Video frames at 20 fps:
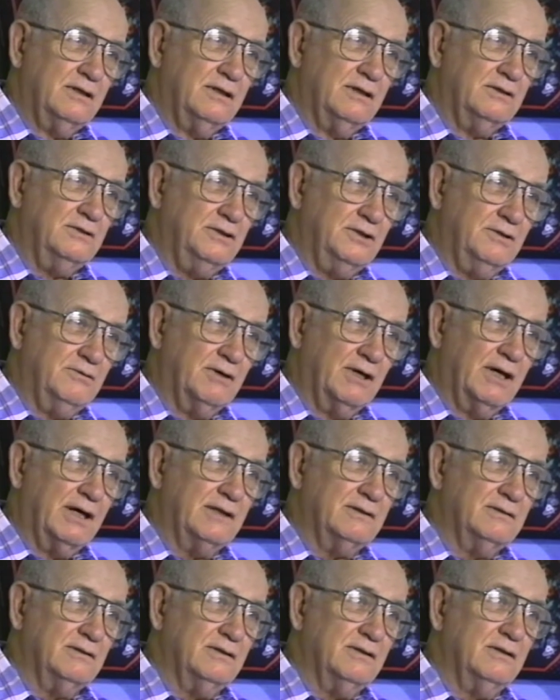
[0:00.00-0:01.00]

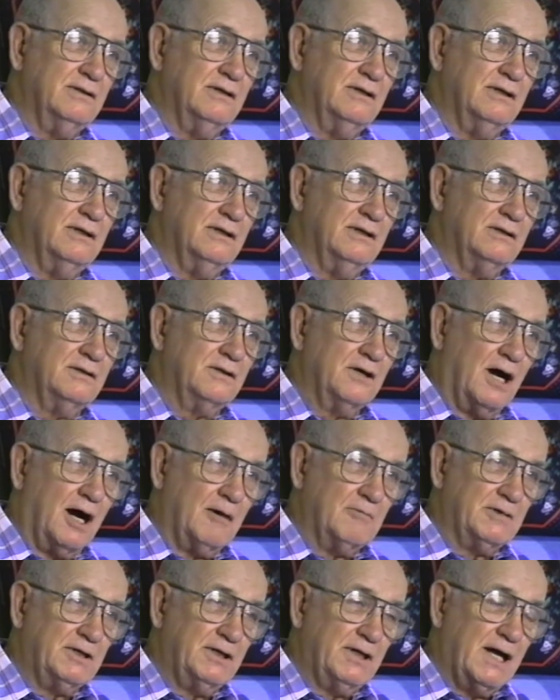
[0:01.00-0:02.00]
duet
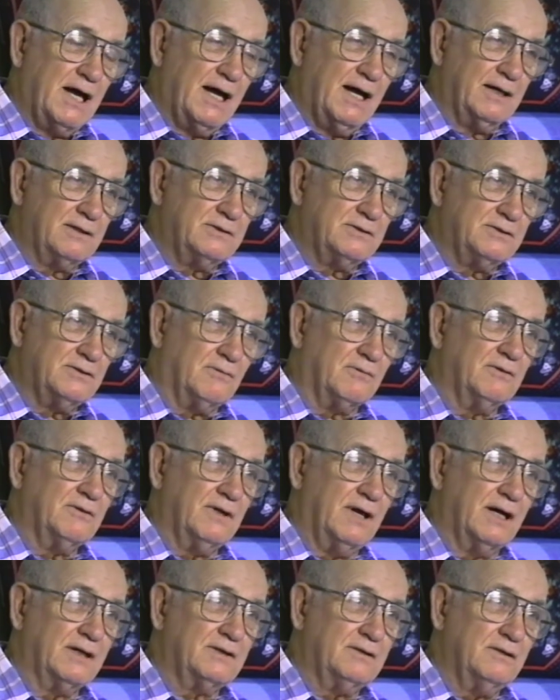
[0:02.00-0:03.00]
comedy act, sort of
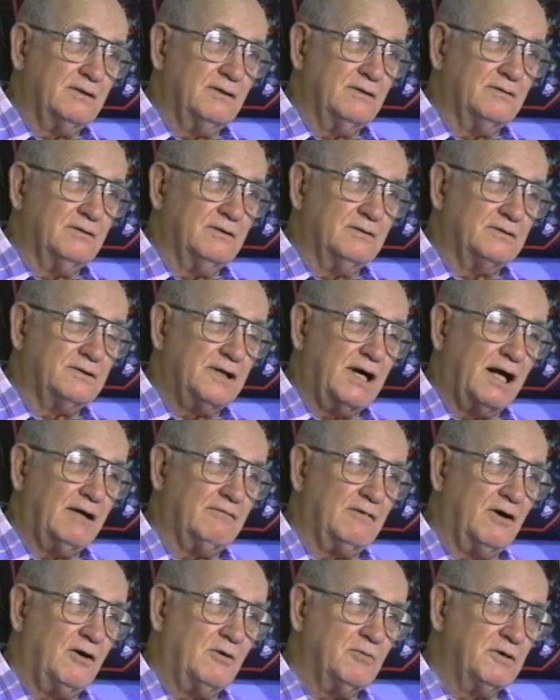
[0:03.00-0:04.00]
like on the style
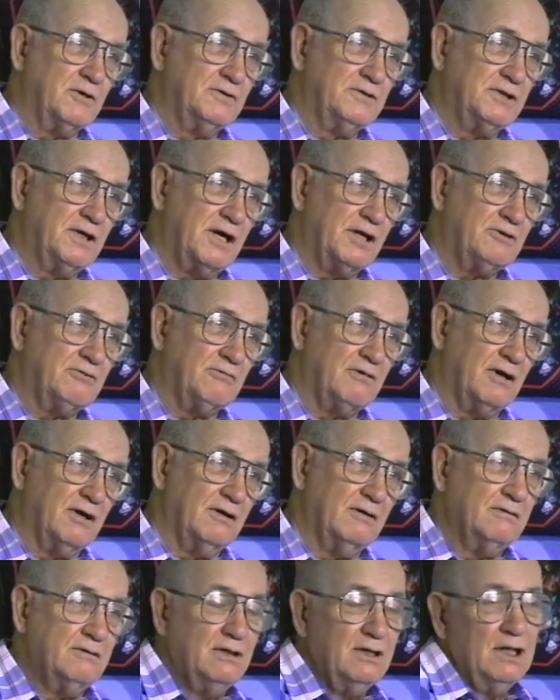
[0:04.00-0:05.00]
of Homer and
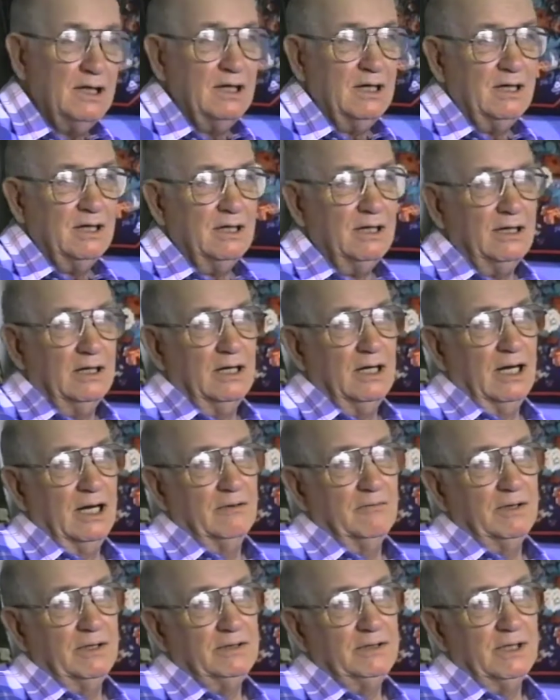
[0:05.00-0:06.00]
Jethro.
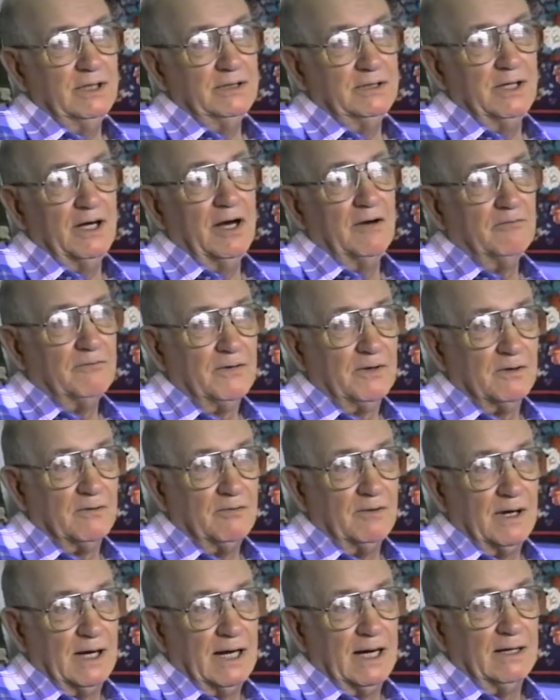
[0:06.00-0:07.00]
And we did that for a
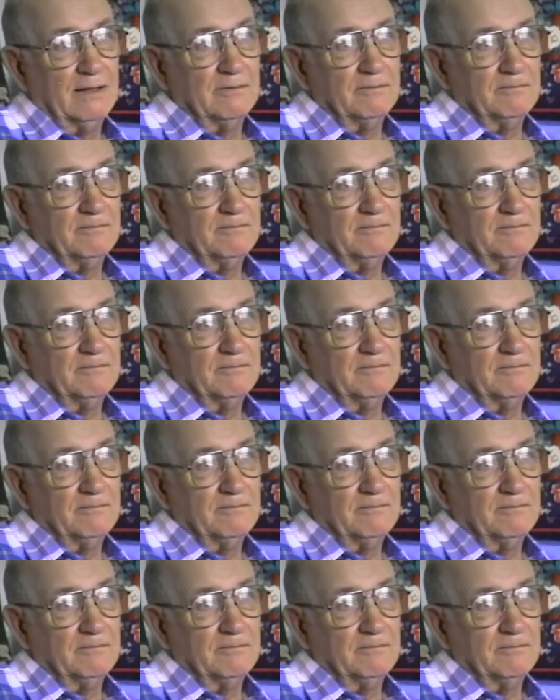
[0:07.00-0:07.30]
while.